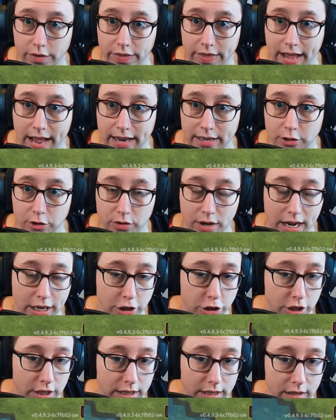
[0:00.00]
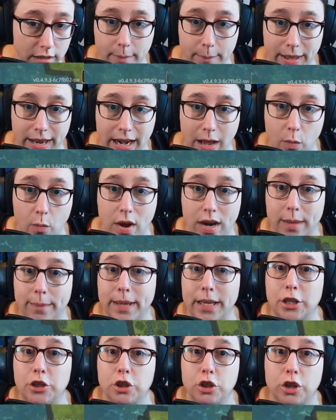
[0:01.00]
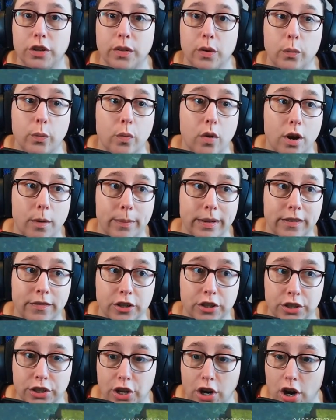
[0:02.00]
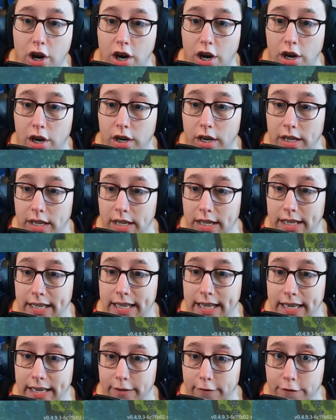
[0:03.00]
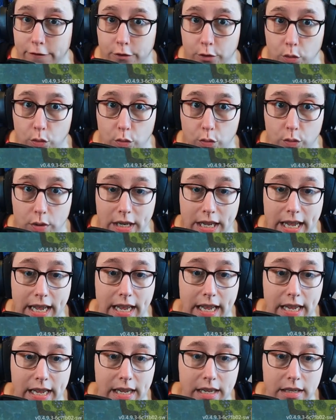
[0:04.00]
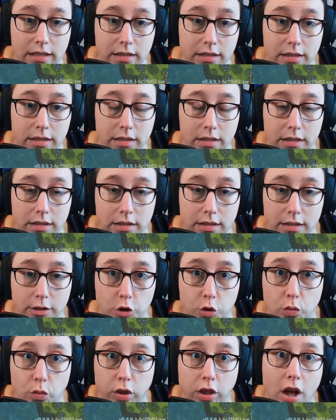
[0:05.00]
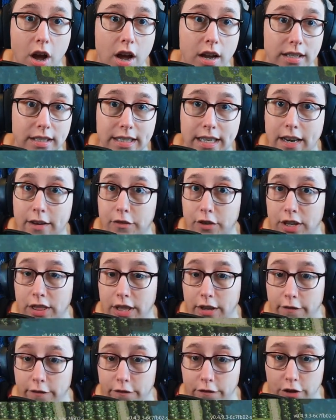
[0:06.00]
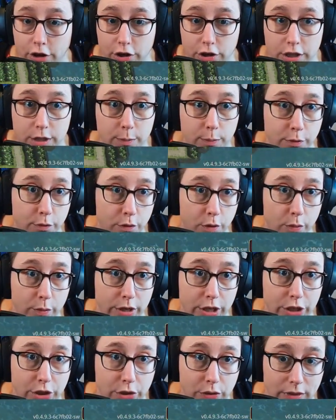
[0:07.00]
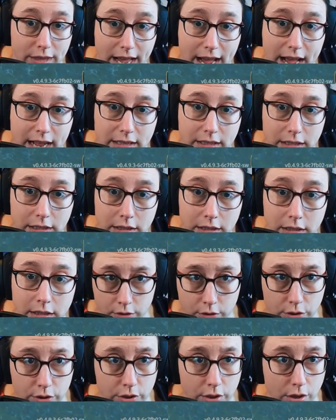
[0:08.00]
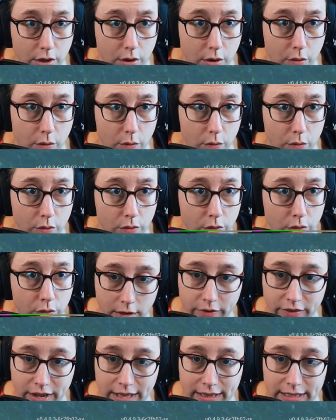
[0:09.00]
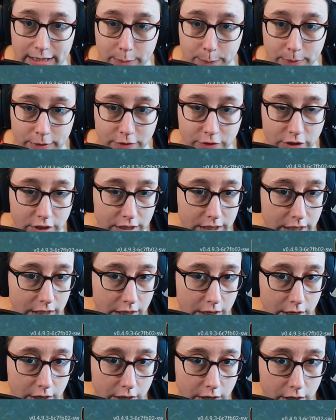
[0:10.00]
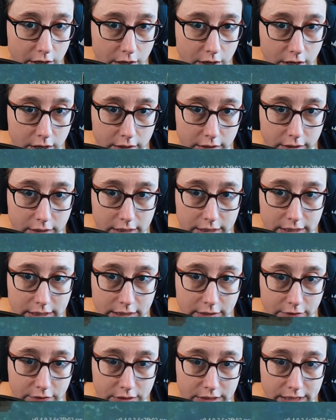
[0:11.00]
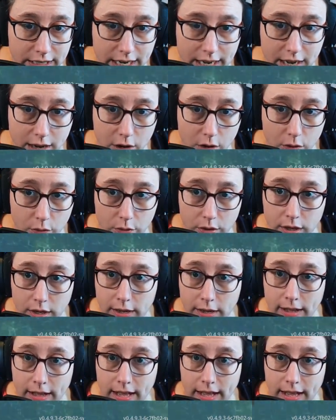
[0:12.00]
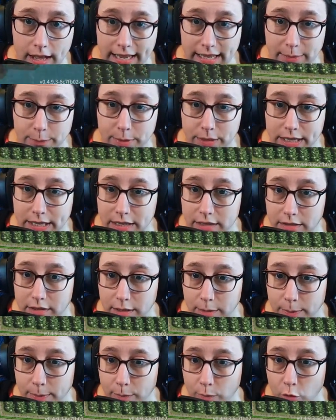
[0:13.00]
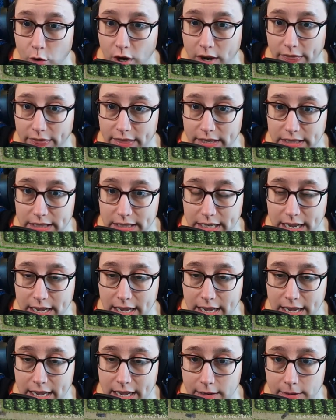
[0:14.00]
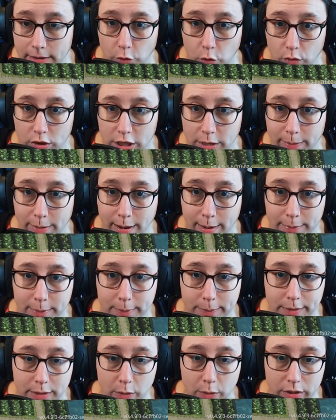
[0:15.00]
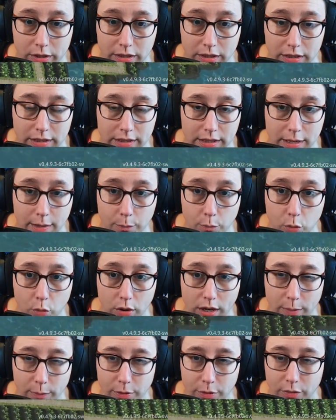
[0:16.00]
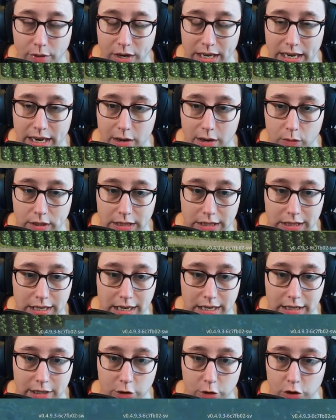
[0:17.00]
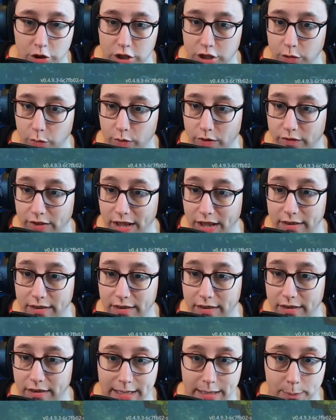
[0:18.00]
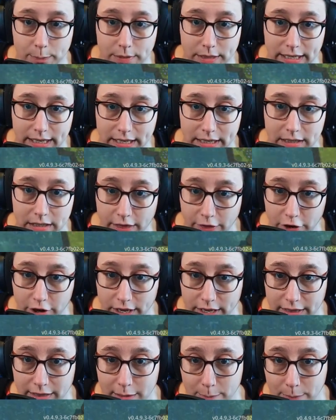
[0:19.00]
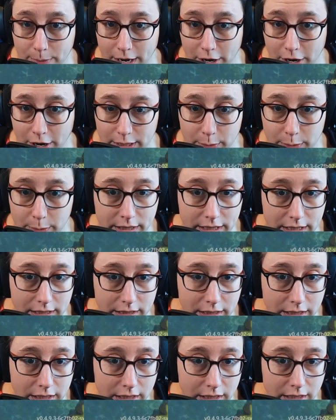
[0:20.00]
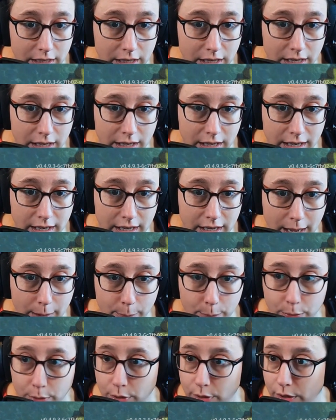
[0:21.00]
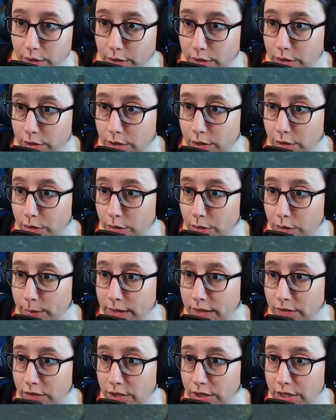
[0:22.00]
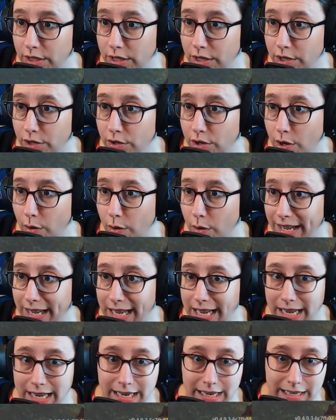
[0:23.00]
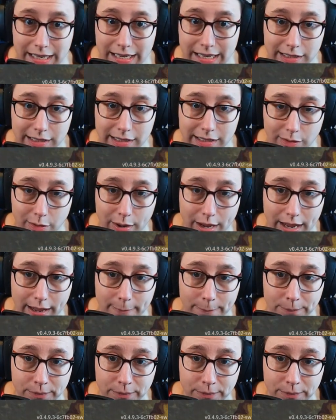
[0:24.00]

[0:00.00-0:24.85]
that direction. And I want to make sure that our beavers are getting food and logs and everything first before we do that. So we've got this beaver here, cutting this stuff down. I can plant a little bit more on this side, which I probably will at some point, but right now it's not a huge deal. We've got a lot to plant. They're getting the berries planted. Can I put 2 beavers in here? No, I can't. Okay,